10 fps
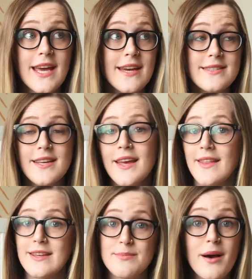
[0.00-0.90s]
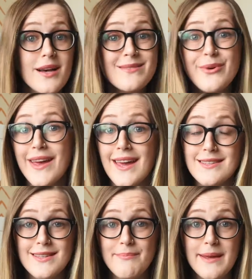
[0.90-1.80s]
and it's possible I
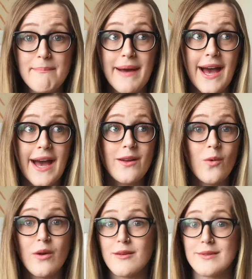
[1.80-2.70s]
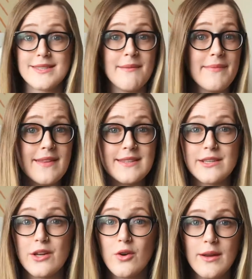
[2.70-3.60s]
ate something bad or there was something that
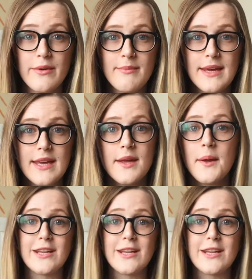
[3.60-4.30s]
didn't agree with me.